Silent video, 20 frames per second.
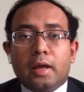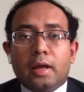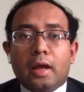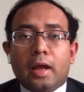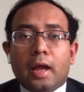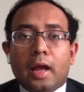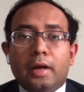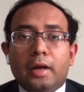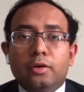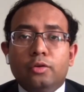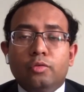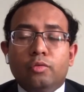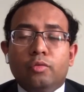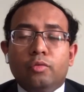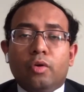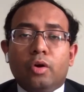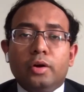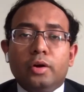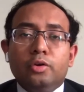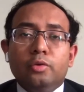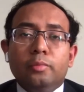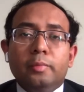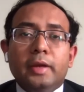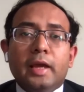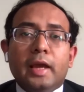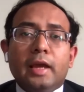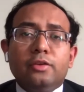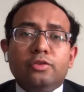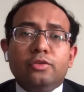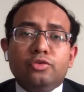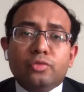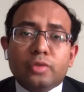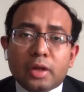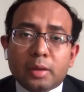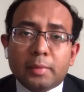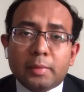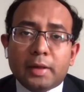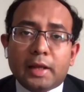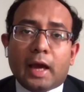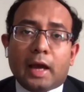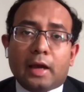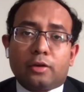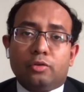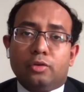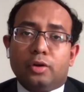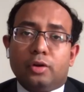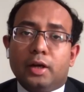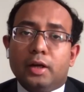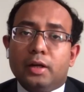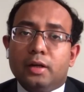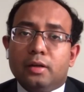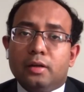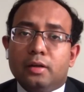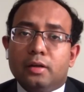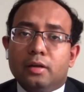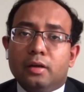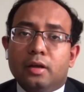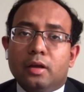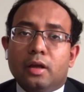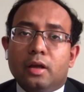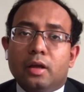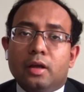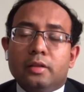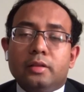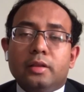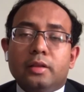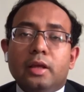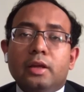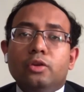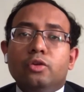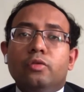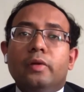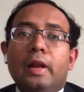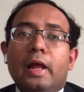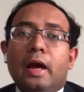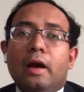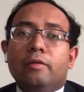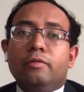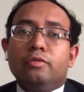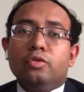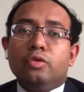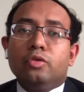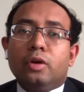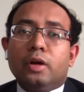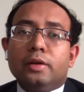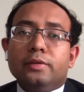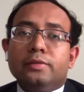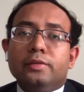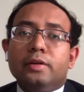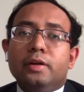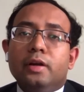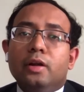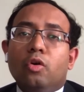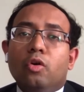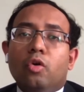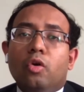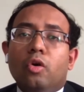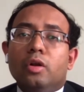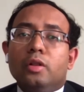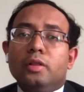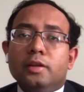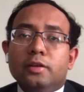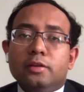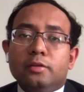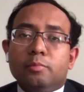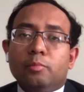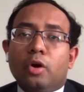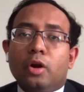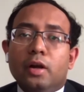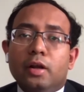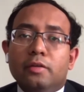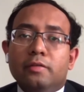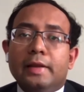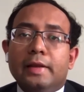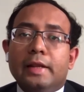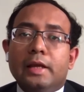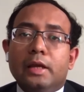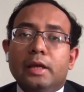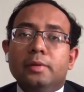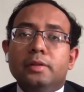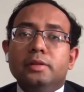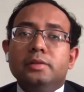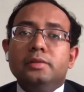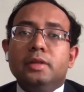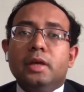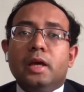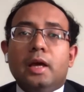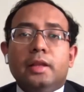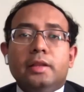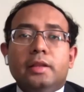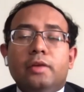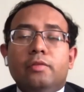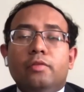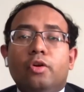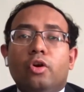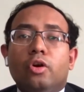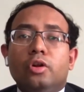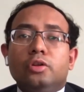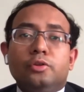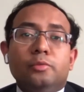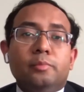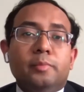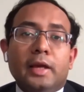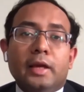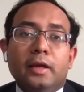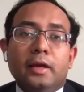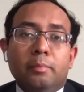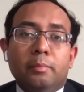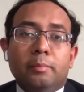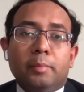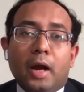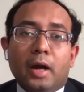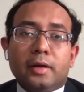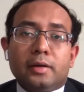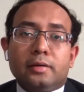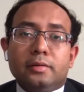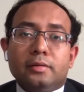and you want to be extremely accurate, then you will have to consider all the smaller variables that were also playing a part.